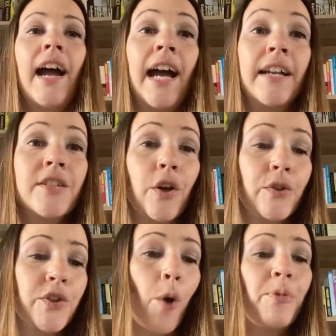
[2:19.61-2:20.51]
And
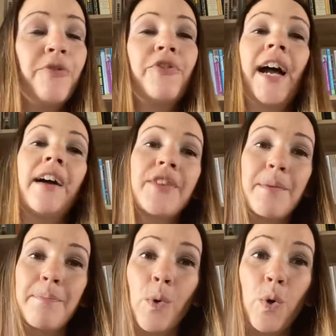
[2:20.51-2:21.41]
on top of that,
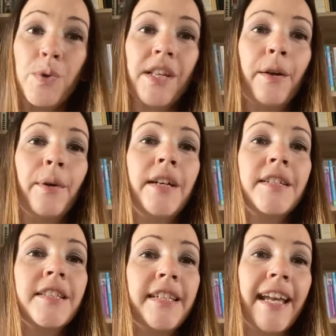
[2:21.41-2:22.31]
they also
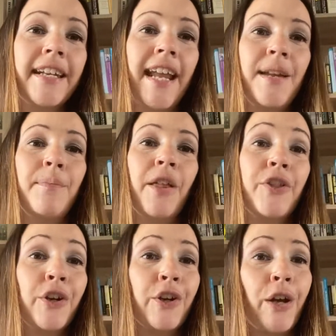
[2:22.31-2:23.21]
earned the nickname
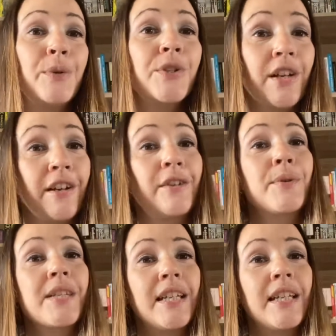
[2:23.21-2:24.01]
the Ghost Girls,